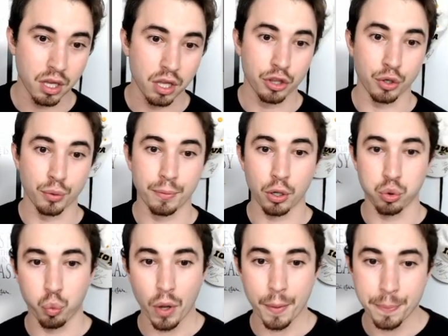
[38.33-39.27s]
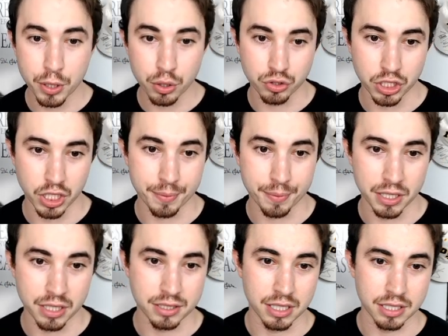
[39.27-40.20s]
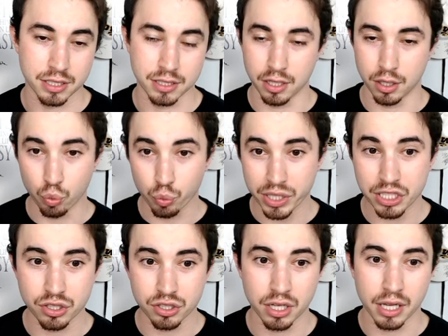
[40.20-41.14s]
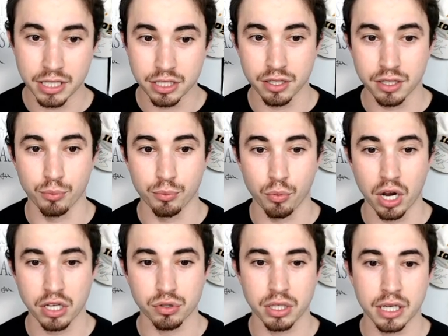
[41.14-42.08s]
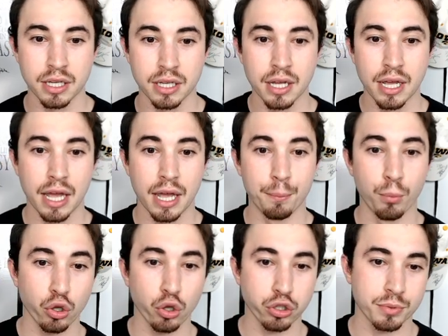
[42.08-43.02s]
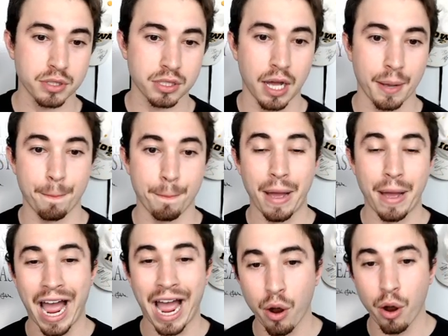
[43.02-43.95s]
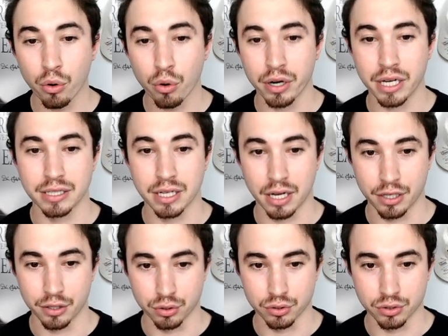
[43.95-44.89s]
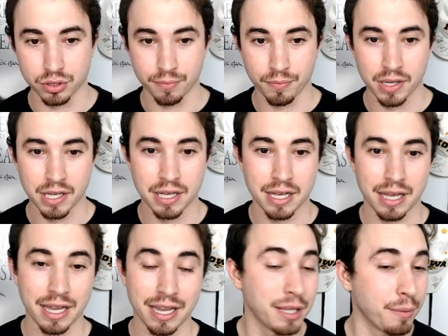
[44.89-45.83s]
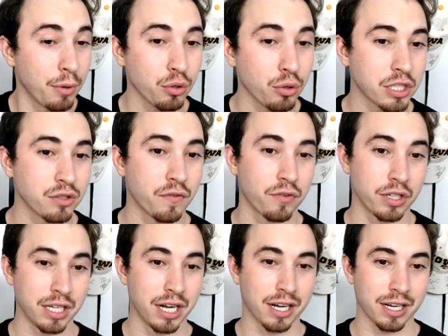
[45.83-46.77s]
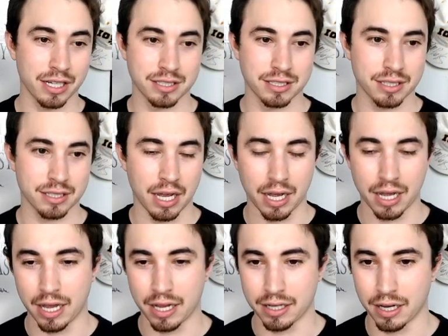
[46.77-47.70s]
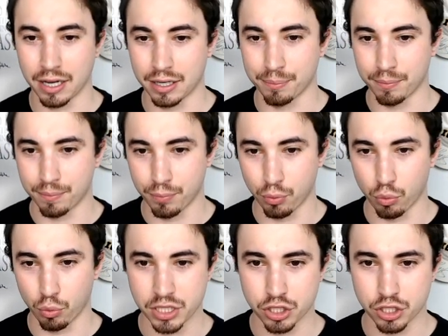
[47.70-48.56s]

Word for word: They're both WPIAL champions. That's the region that each of them wrestled in. And multiple-time Powerade titles. And they both wrestled for Young Guns at, at, at points.